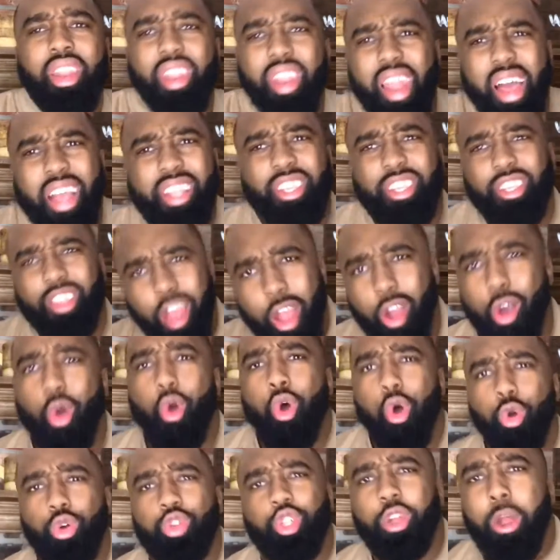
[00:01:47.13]
Let's
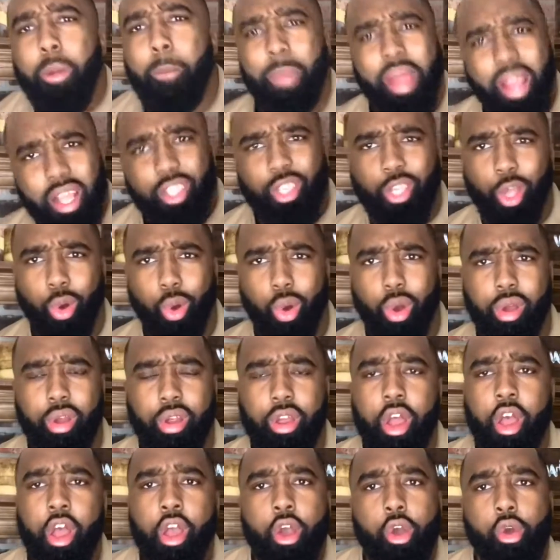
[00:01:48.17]
go. Who's your
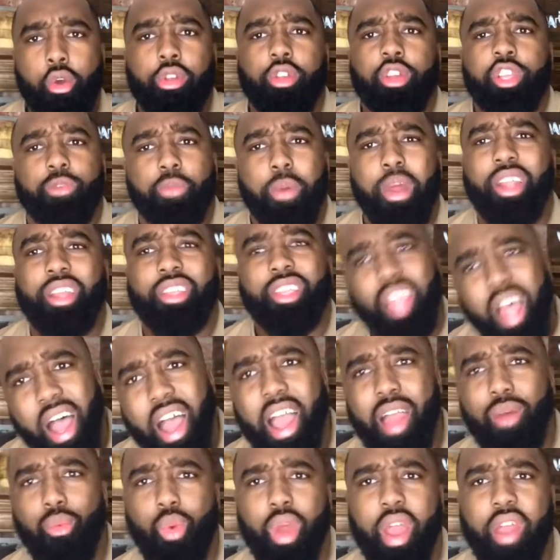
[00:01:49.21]
mentor? Who are you spending
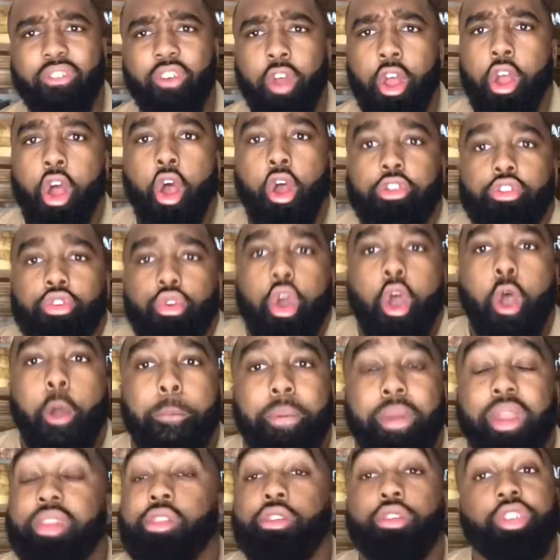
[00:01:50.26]
time with? Are you
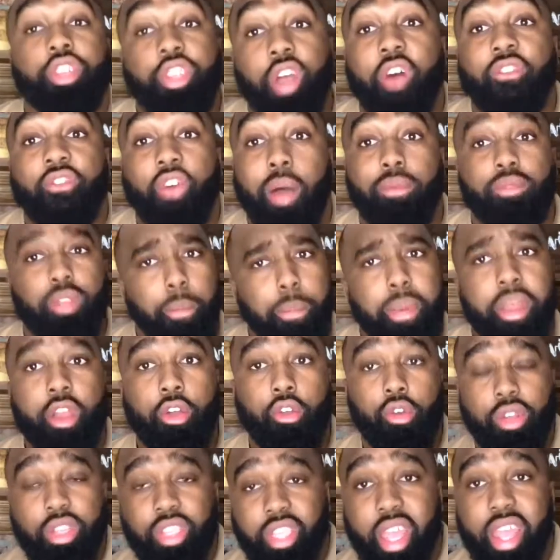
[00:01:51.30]
opening yourself up to
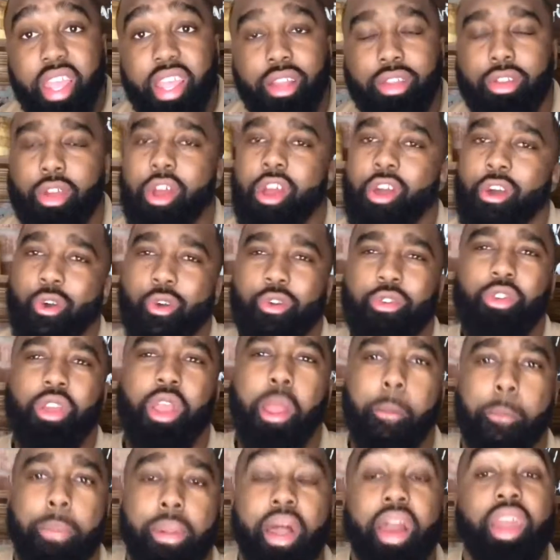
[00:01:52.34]
being critiqued? Or are you
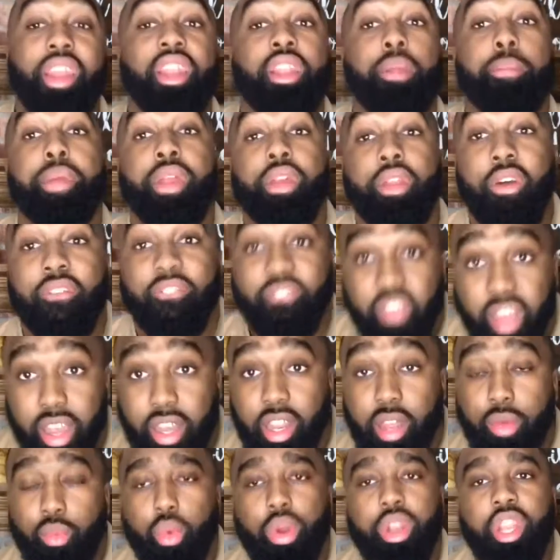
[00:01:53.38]
complaining to being
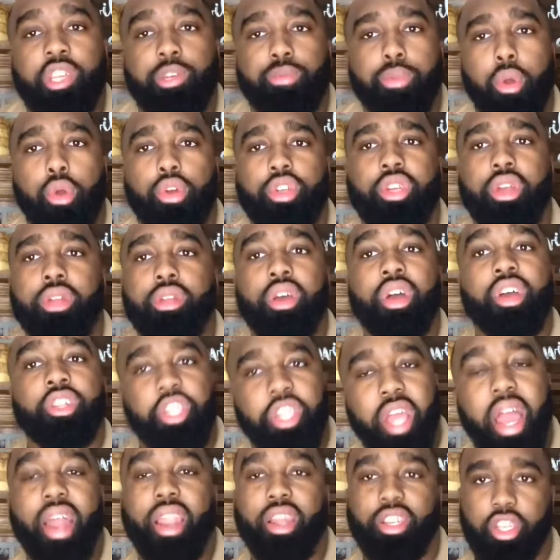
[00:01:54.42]
offended when this person
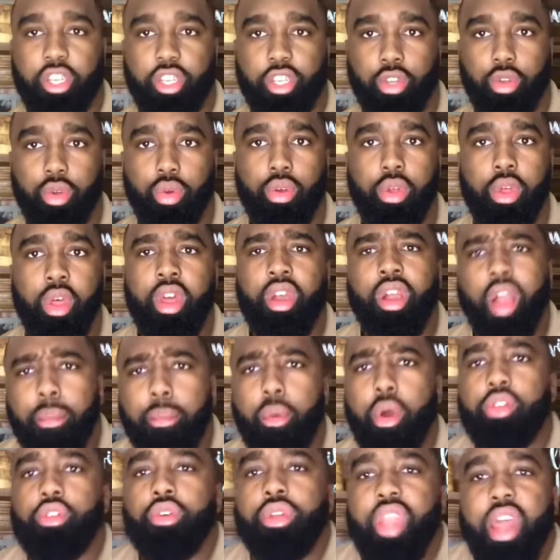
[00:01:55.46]
challenges you?
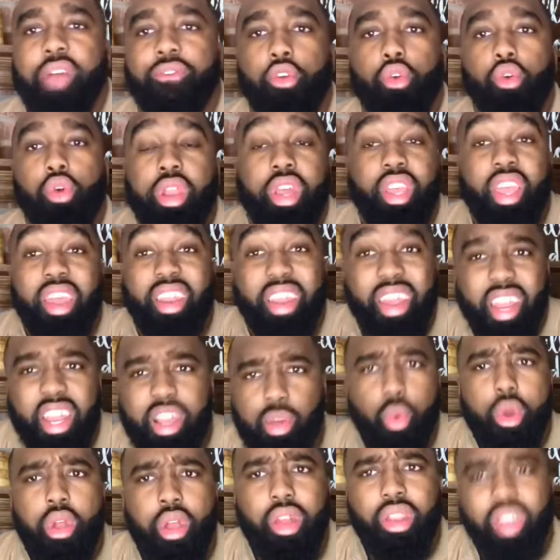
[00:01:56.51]
Come on, you're never going to get
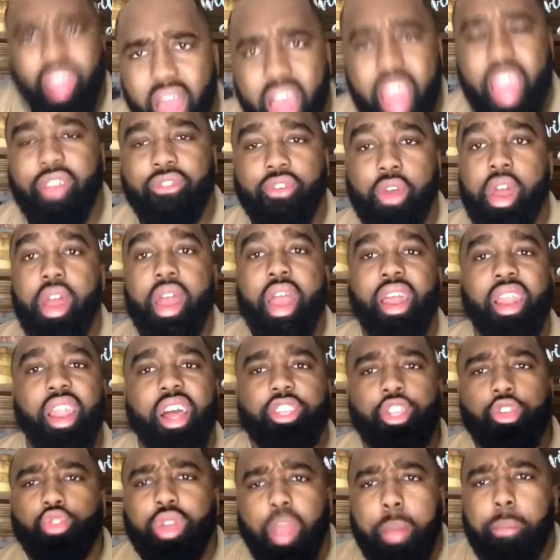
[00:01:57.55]
anywhere in life
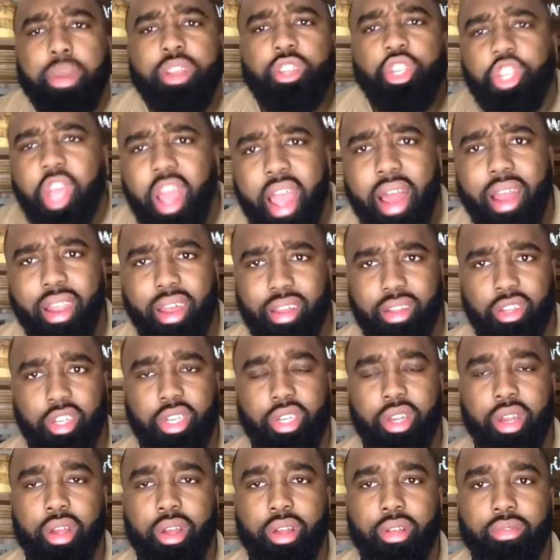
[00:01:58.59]
unless you can be
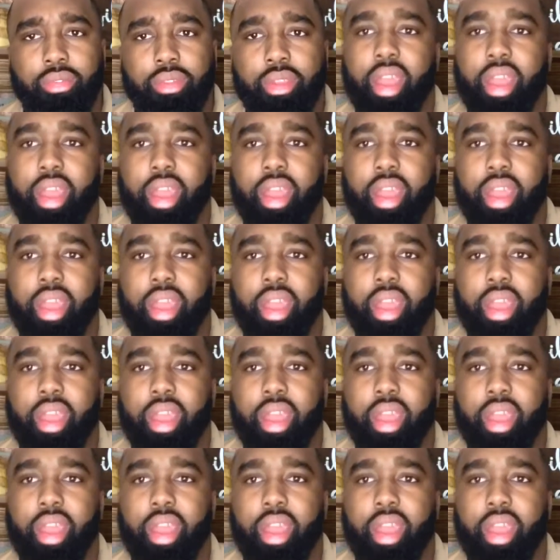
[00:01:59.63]
challenged.